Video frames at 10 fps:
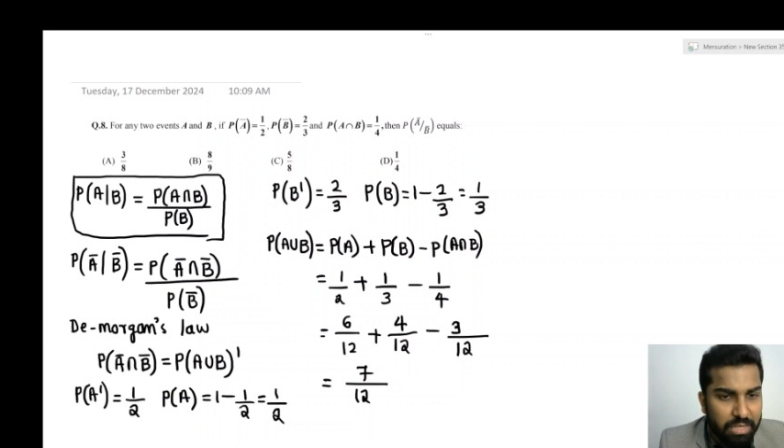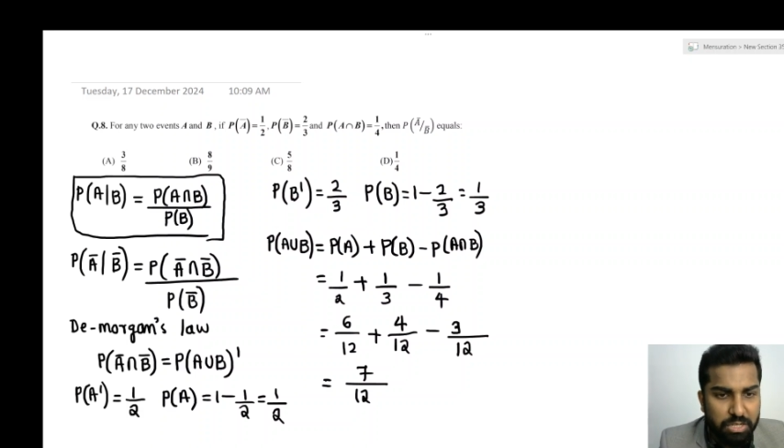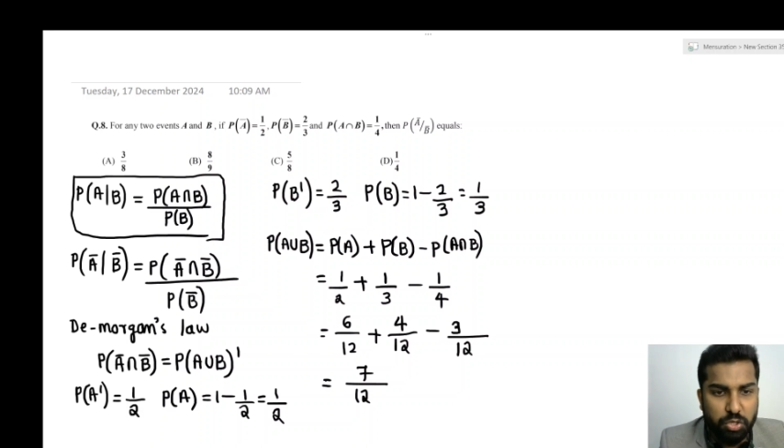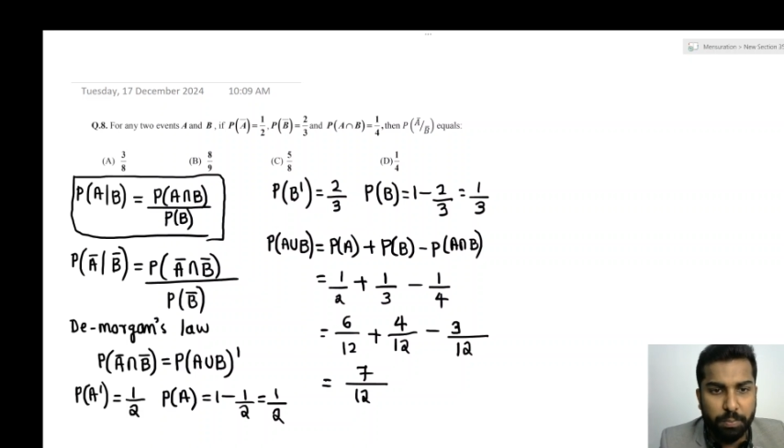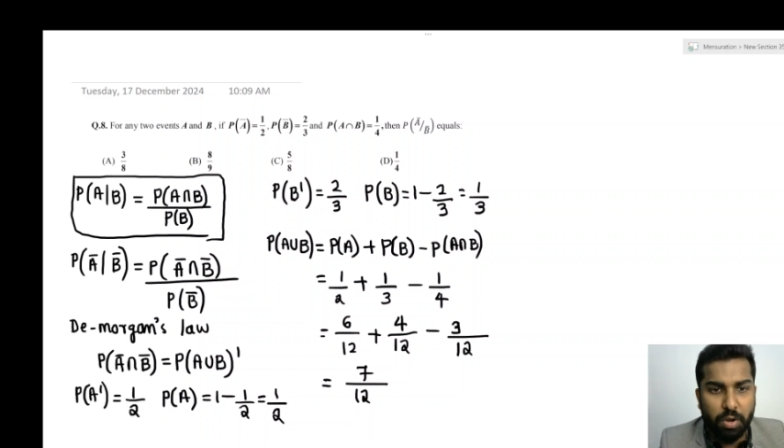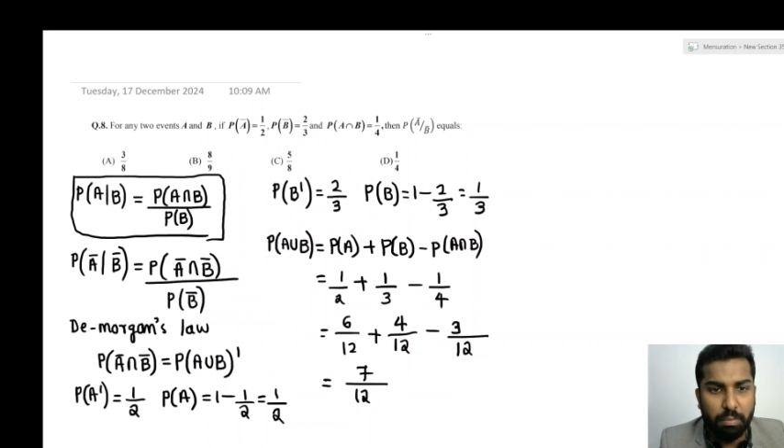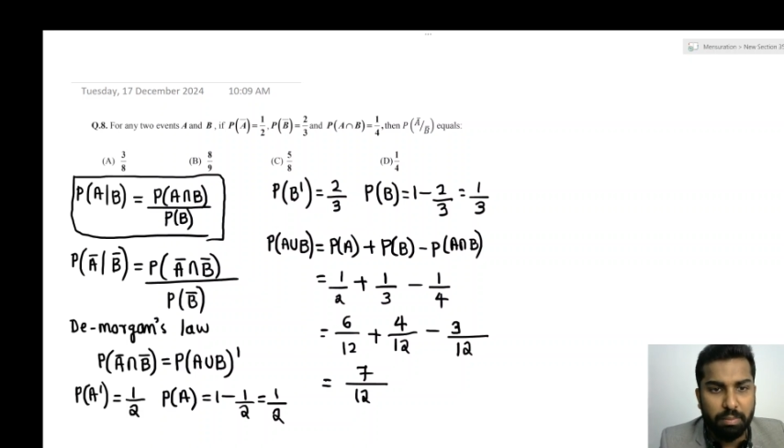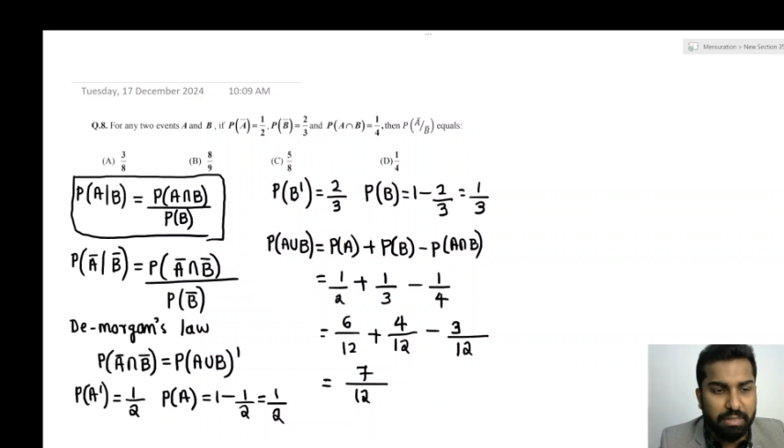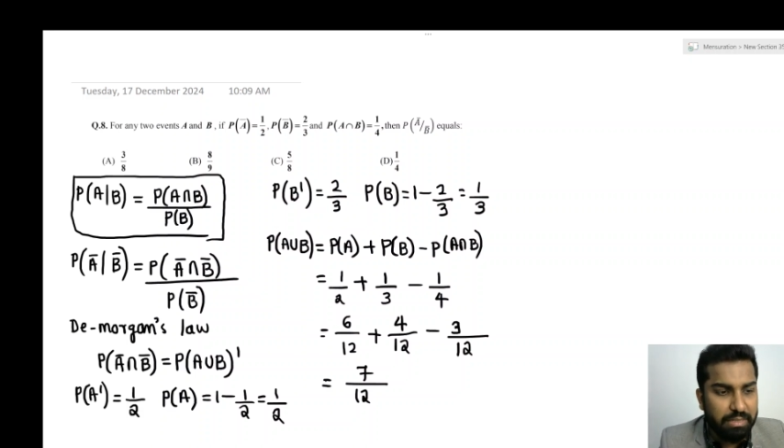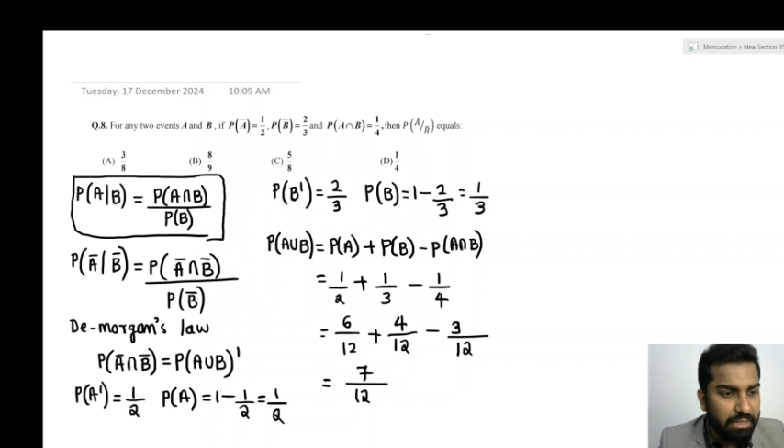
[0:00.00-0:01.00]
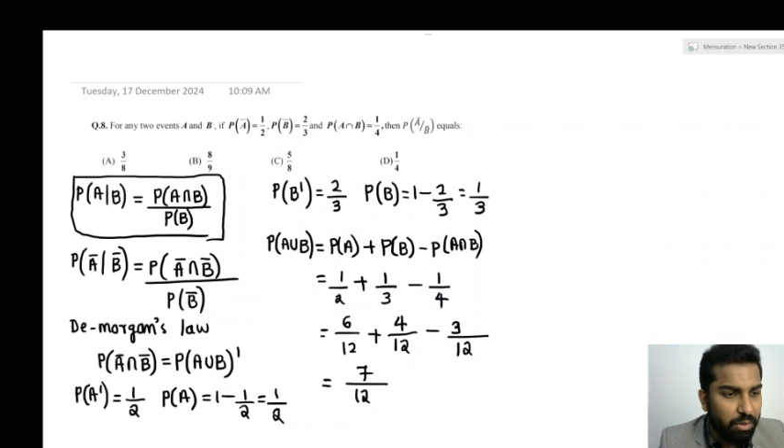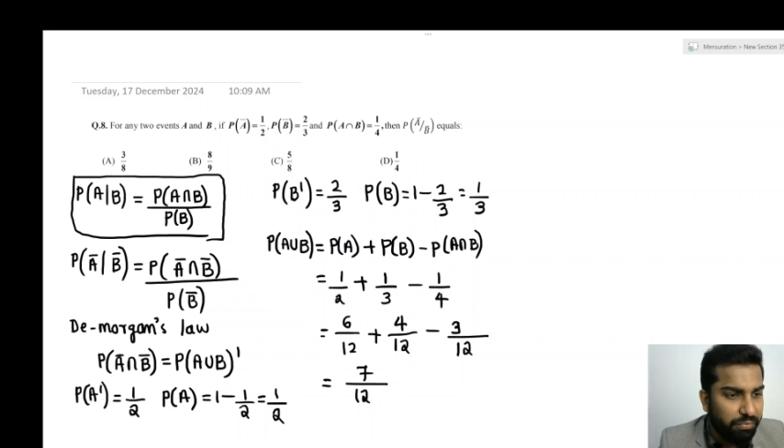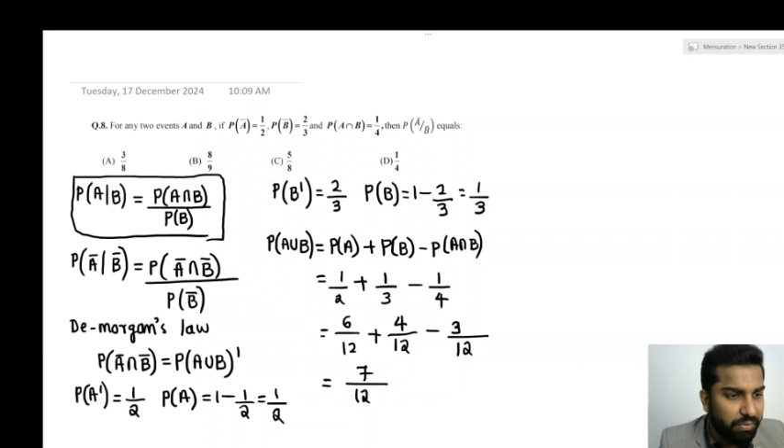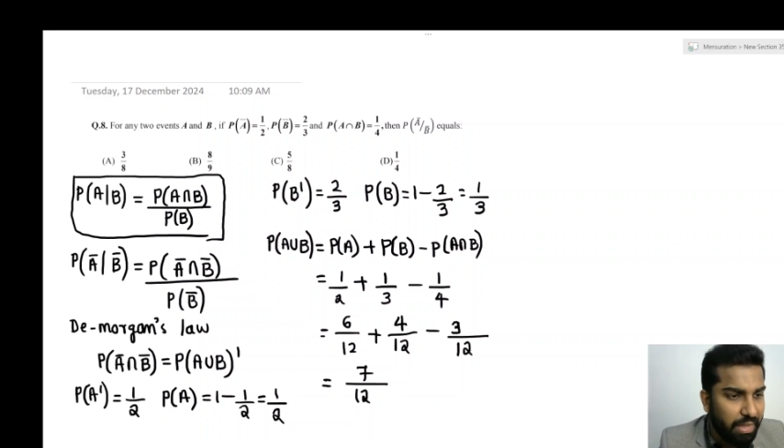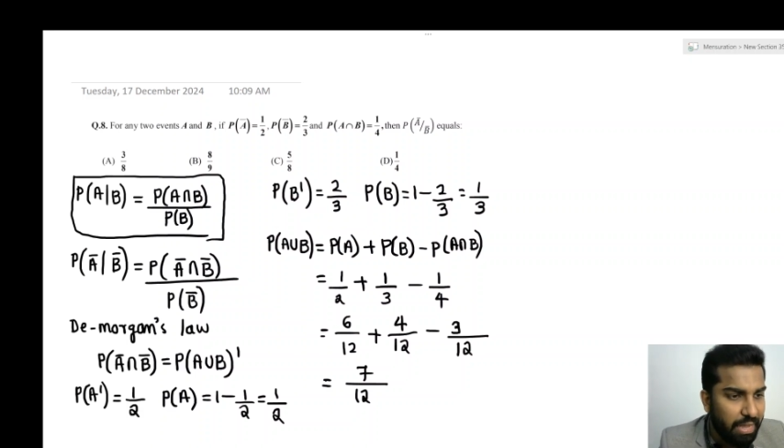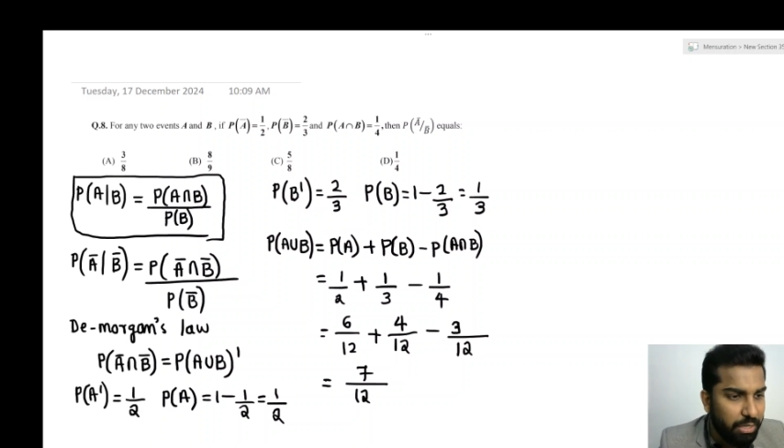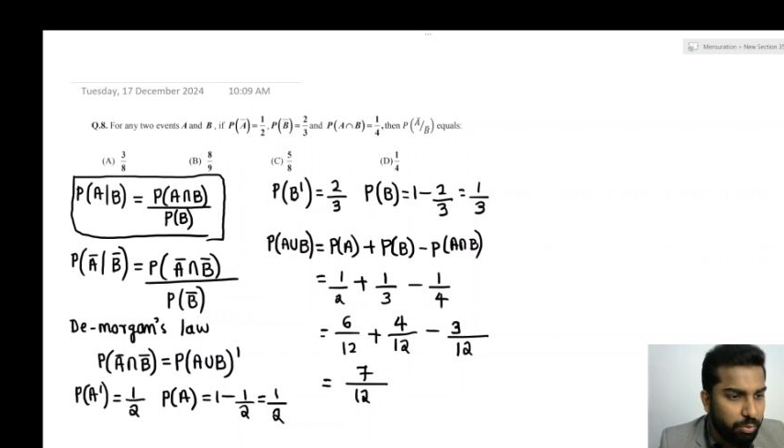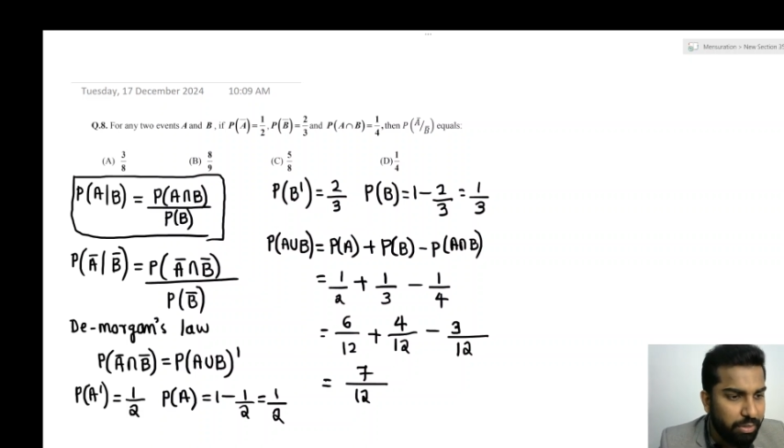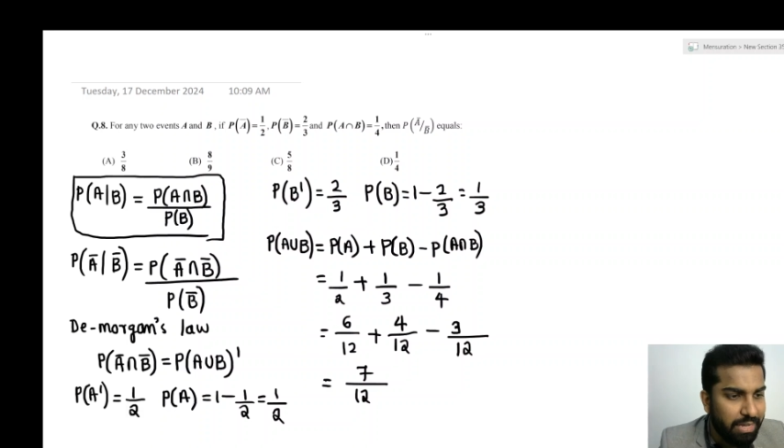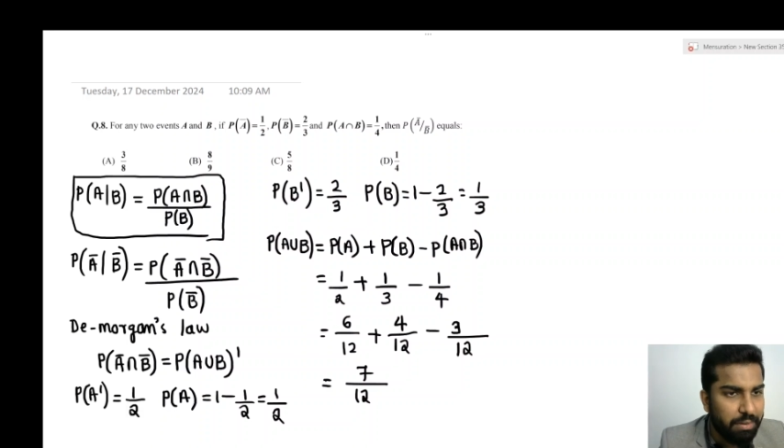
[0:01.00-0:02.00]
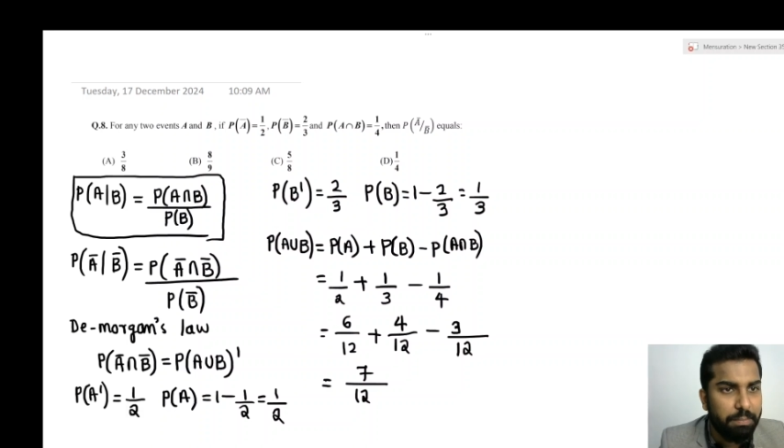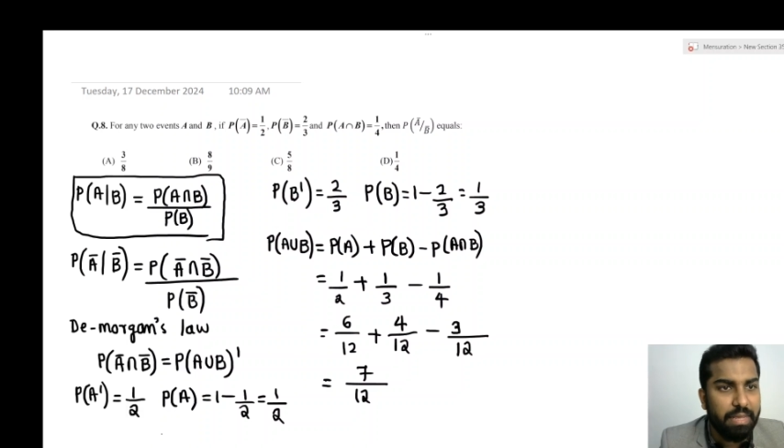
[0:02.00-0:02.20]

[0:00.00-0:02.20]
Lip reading: So probability of A union